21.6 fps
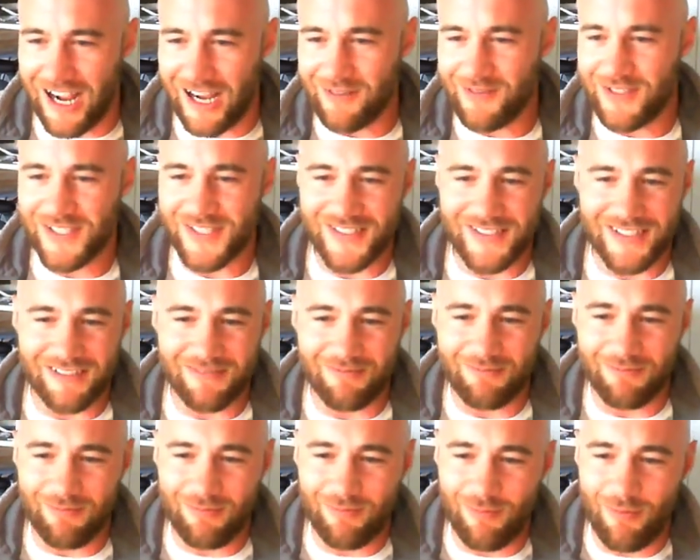I'm just like,
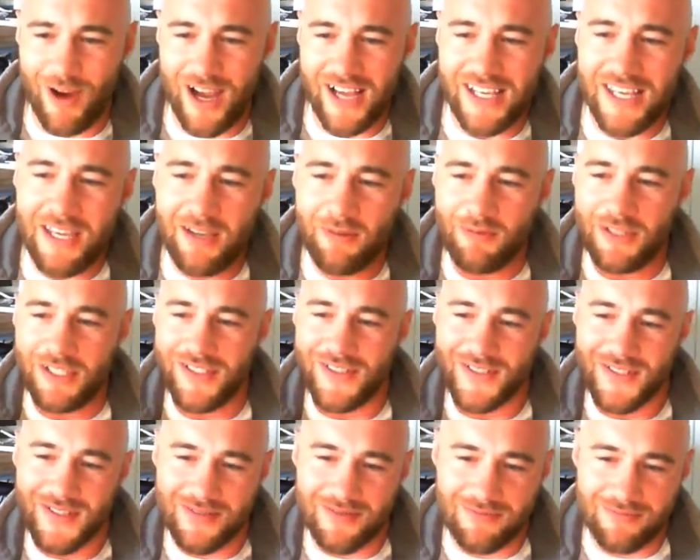why can't we
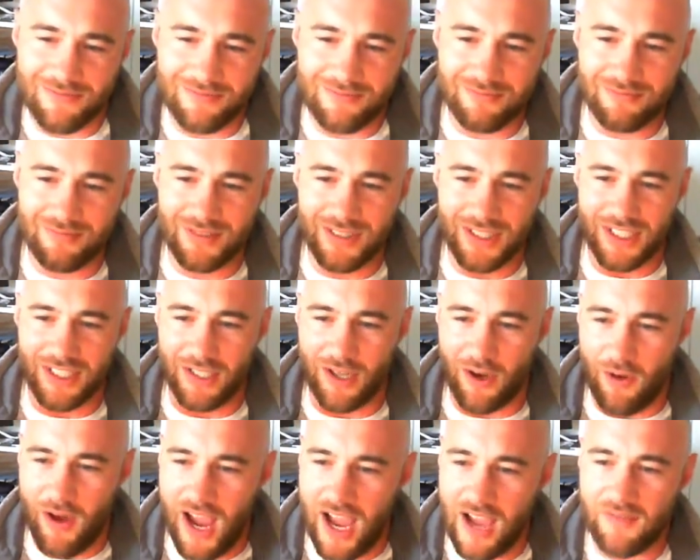just,
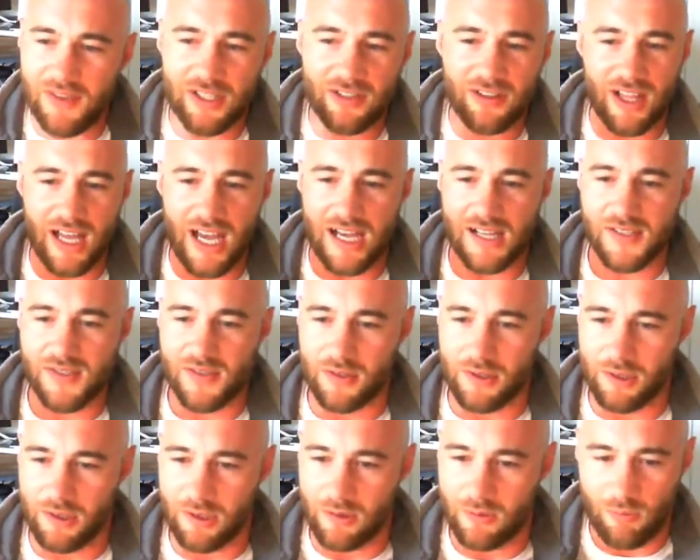have a class,
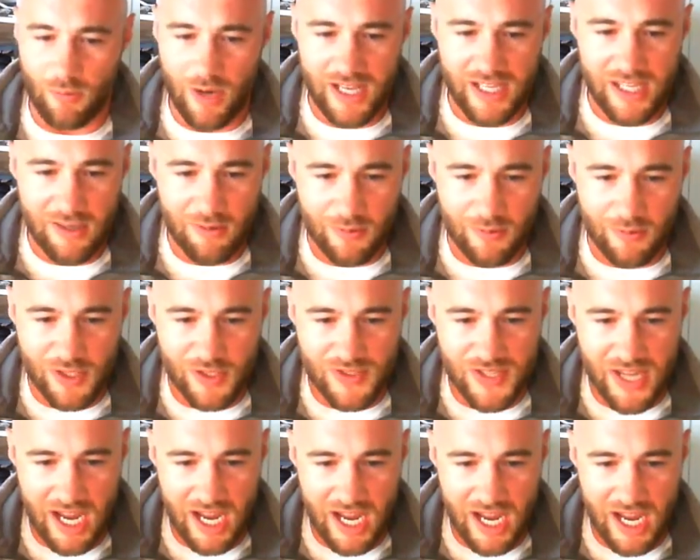or why can't we
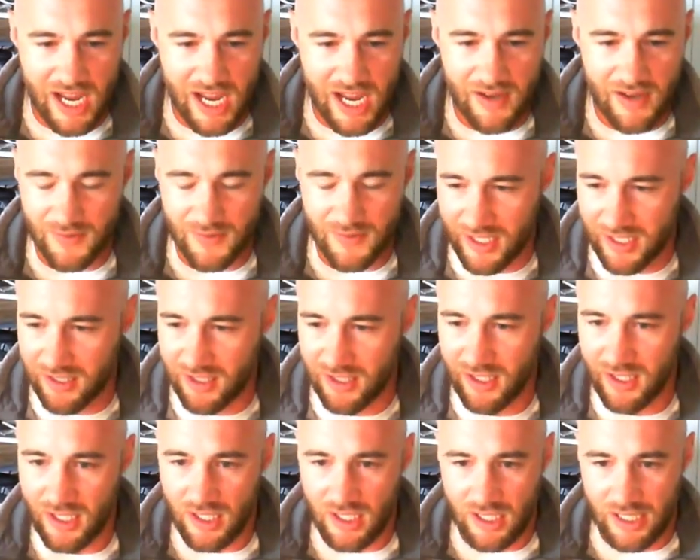just have like
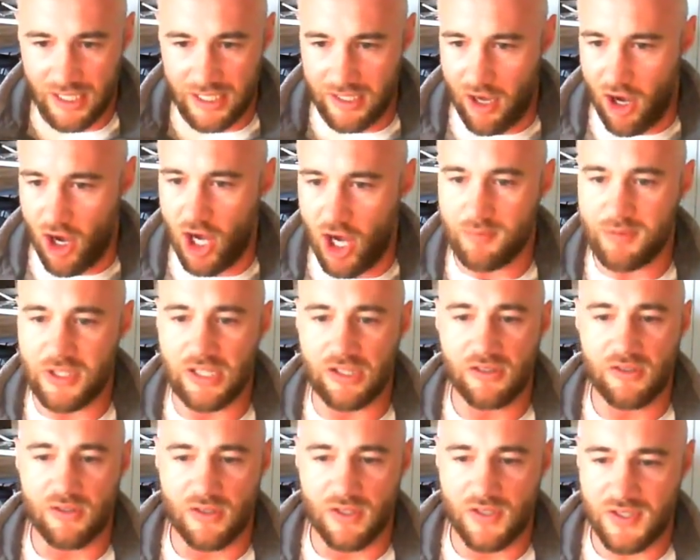an
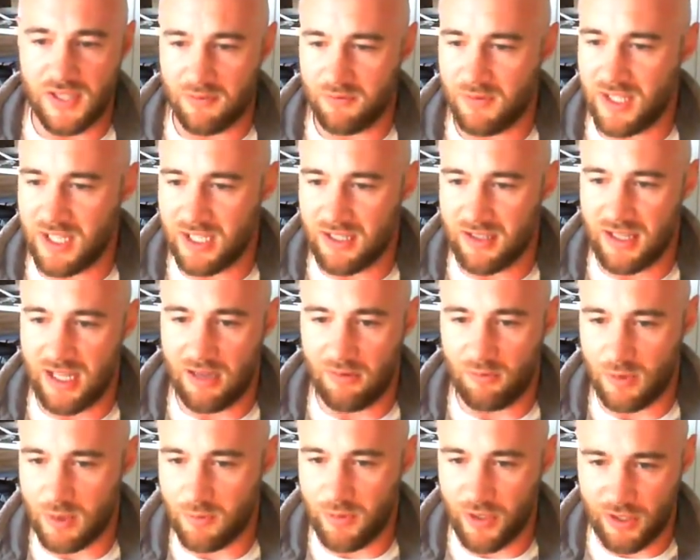object or something
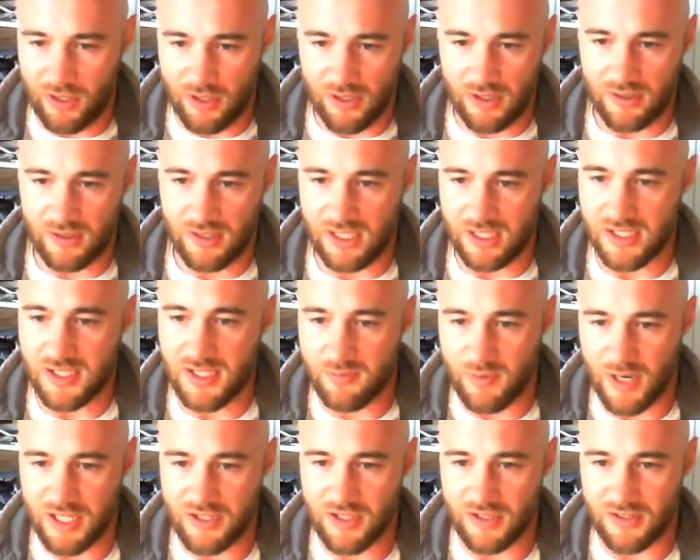that we put our
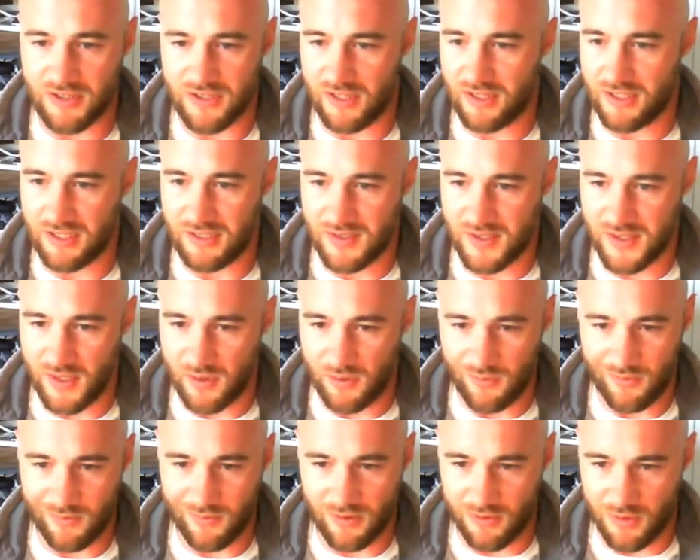expressions on? And
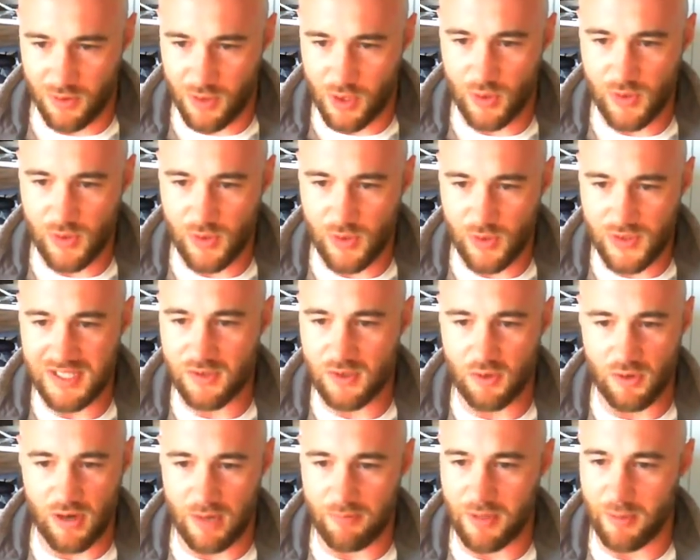so those
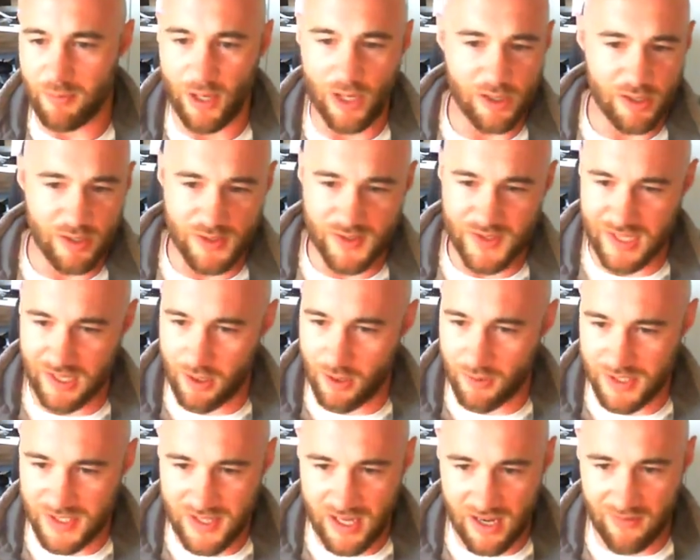things drive me bonkers. They
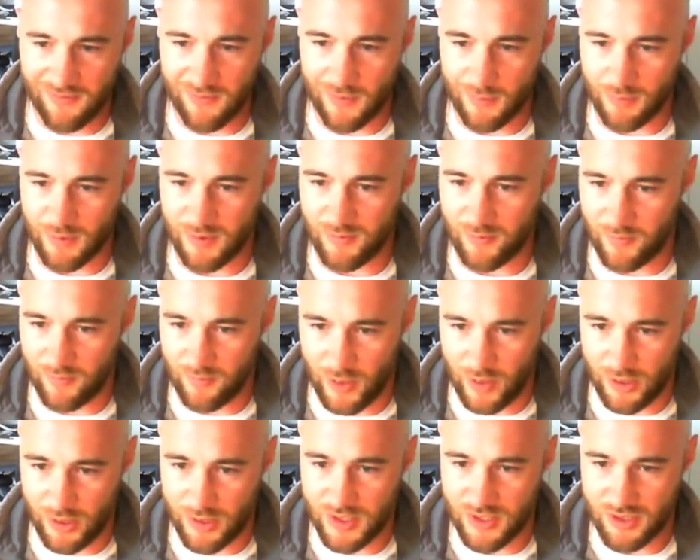always have from the
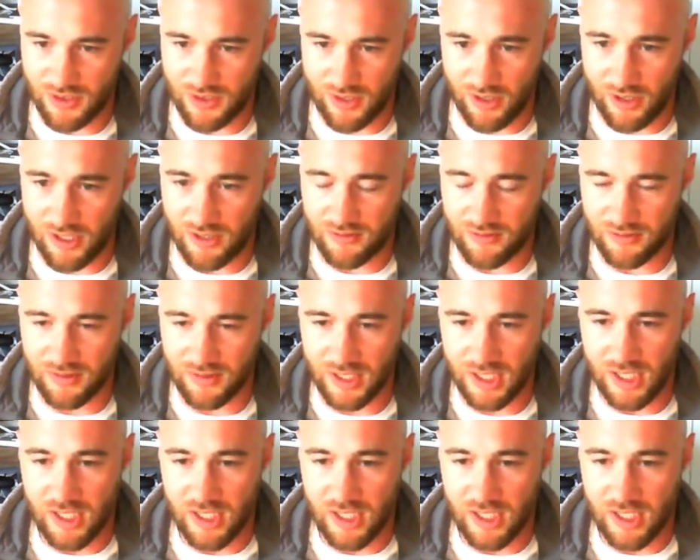first start.